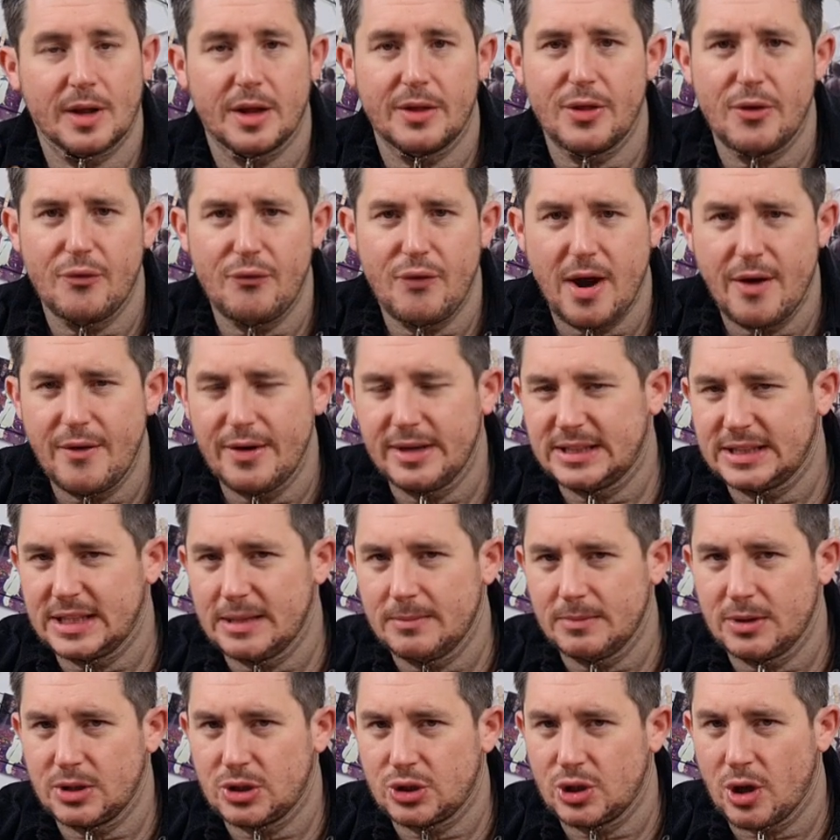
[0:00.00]
They're very
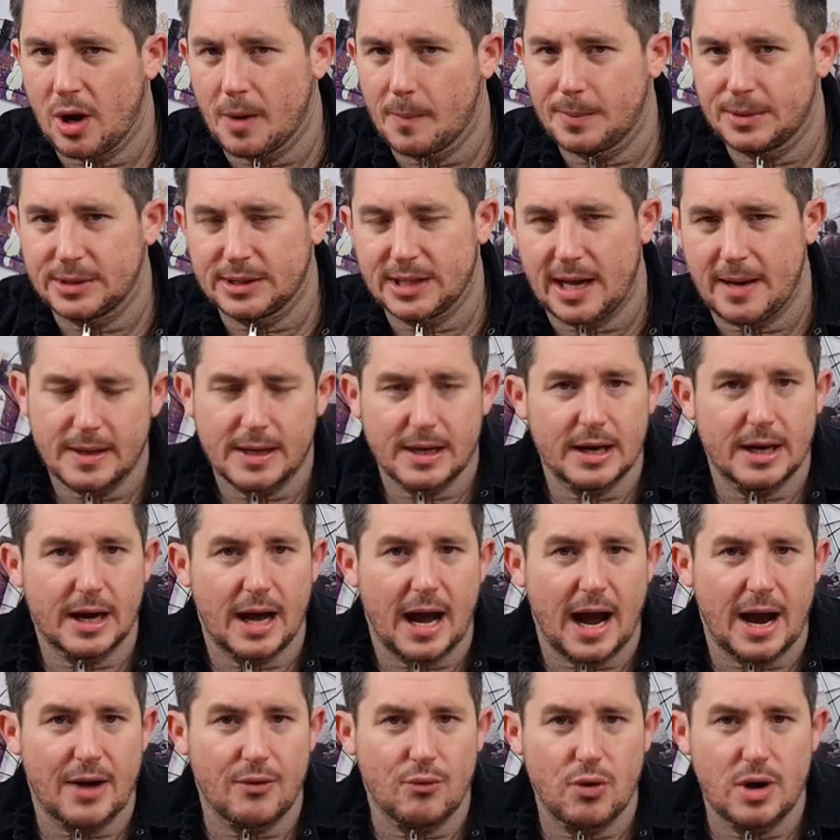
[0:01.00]
similar shops then.
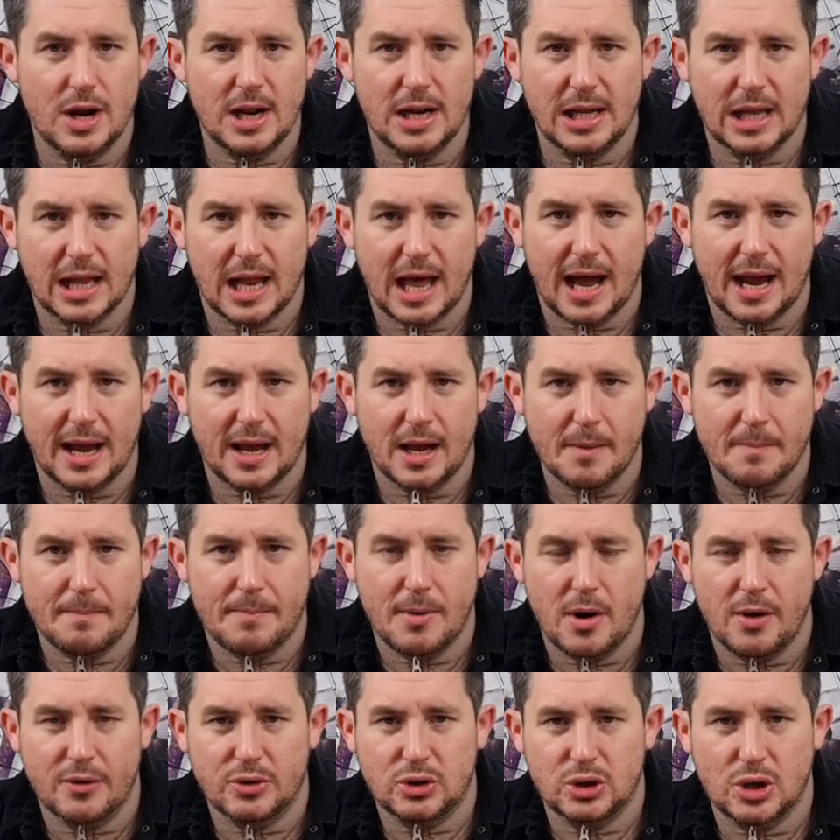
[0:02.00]
I really like
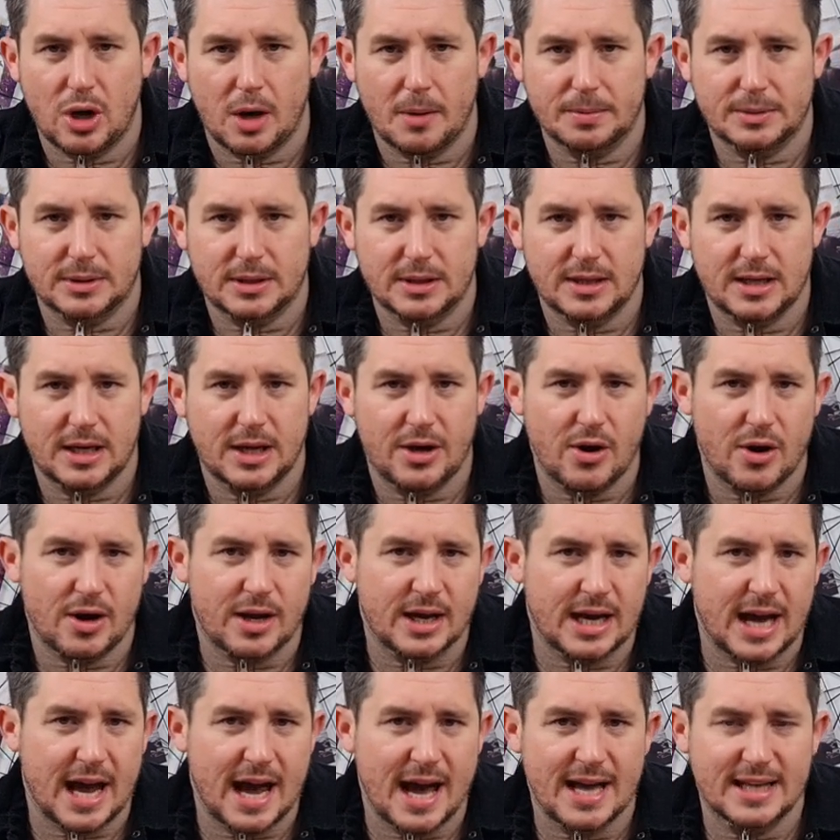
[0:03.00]
both shops. You know,
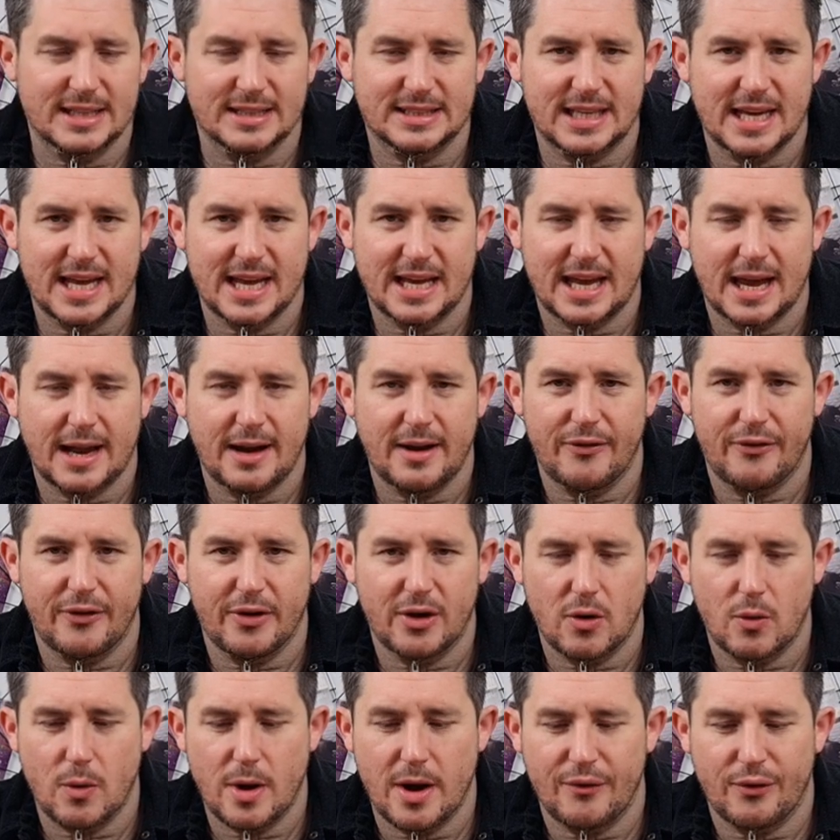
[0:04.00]
can't take anything
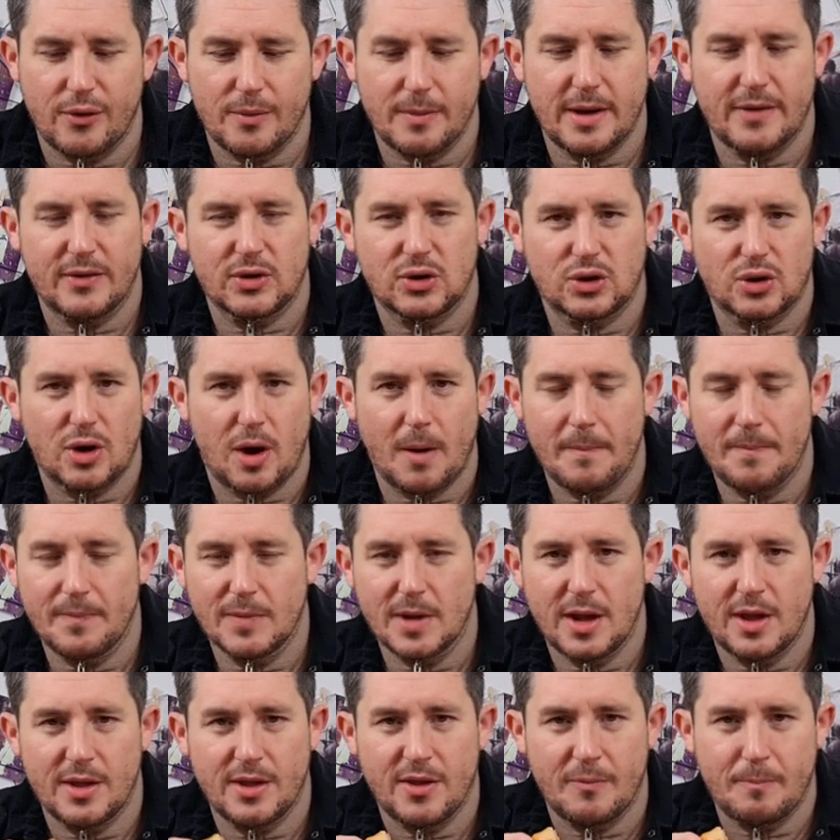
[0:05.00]
away from either shop.
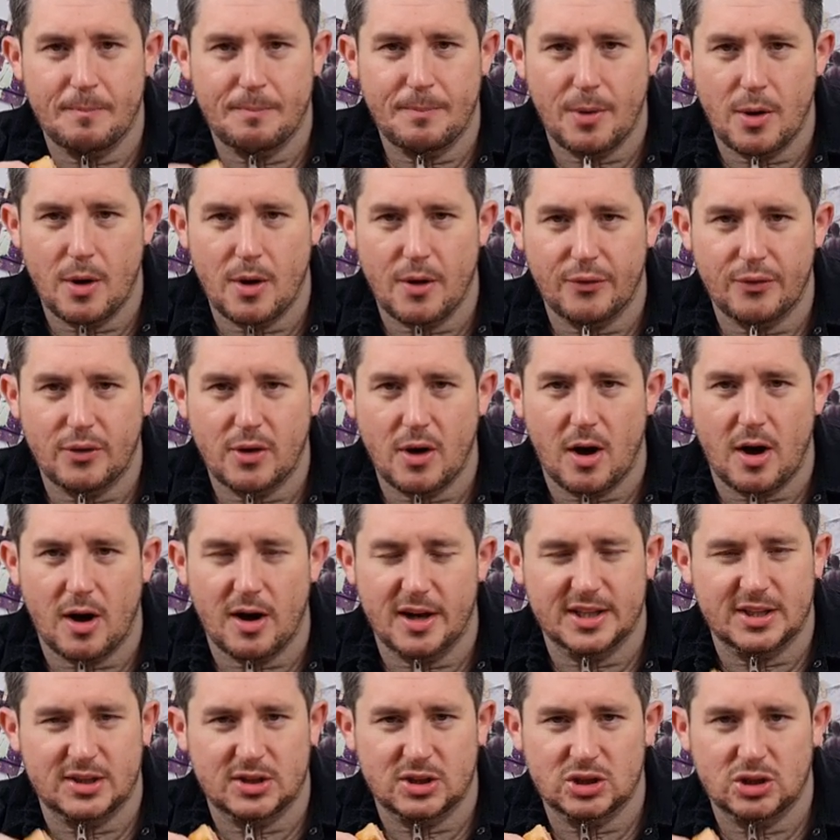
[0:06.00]
They've both
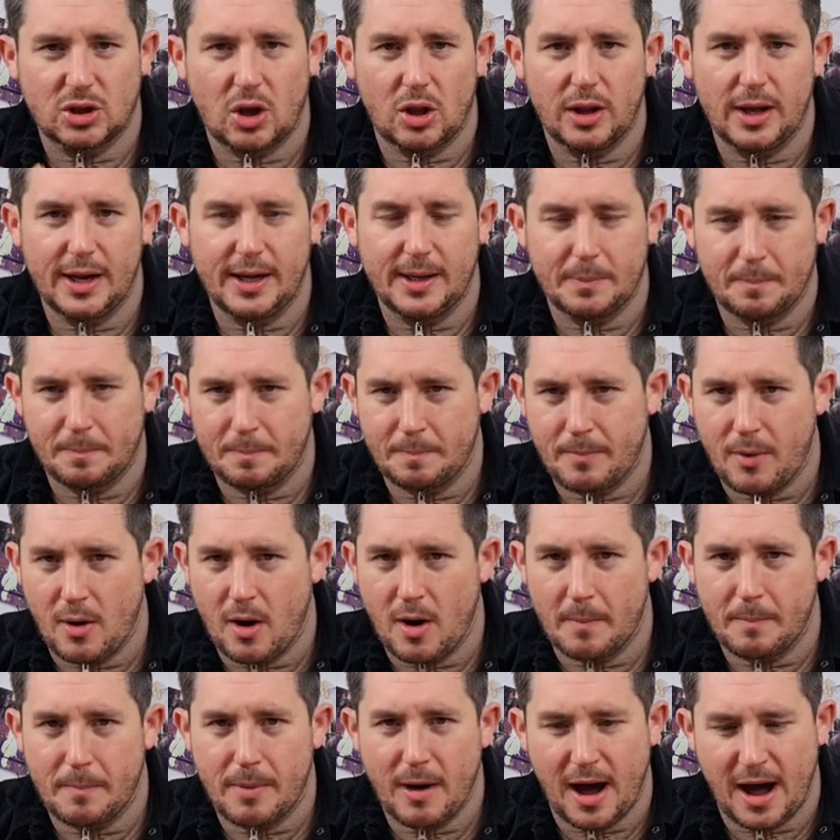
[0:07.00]
got a solid
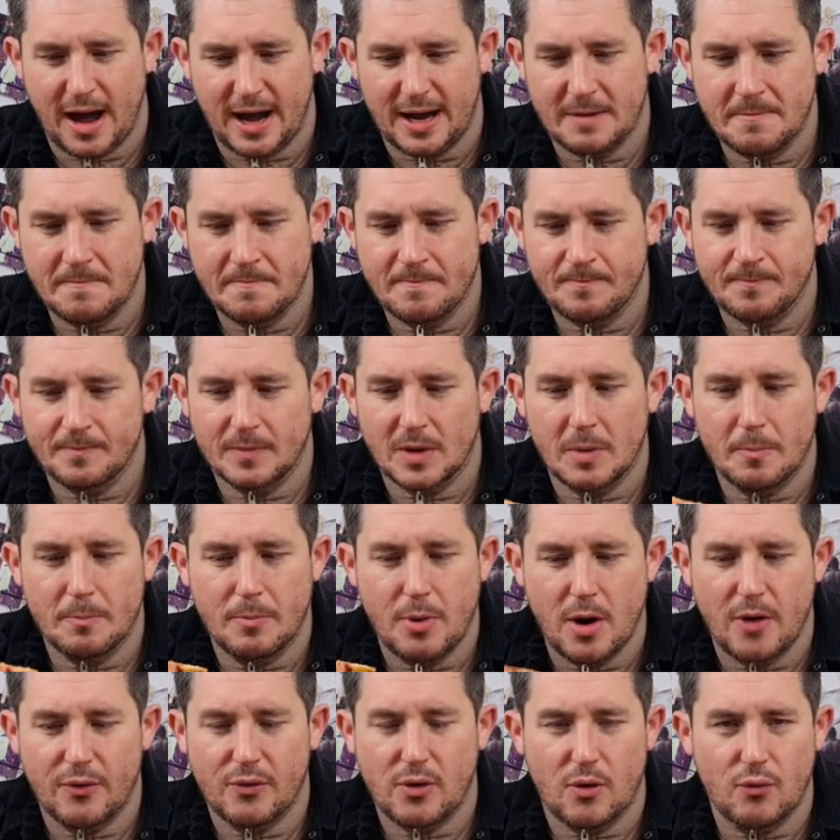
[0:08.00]
pork pie.
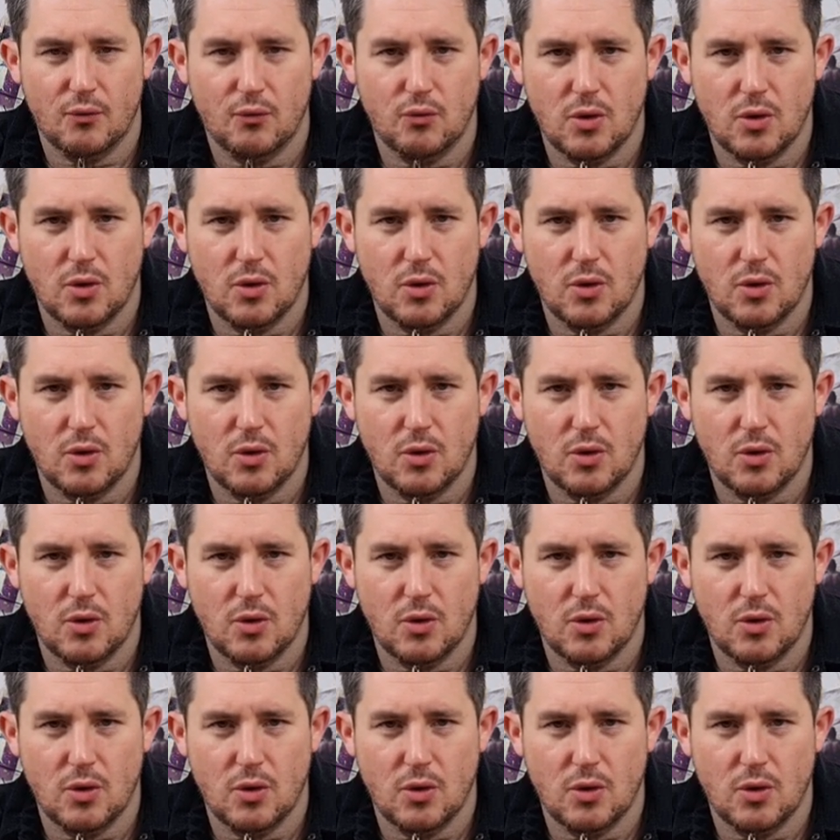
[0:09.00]
Both got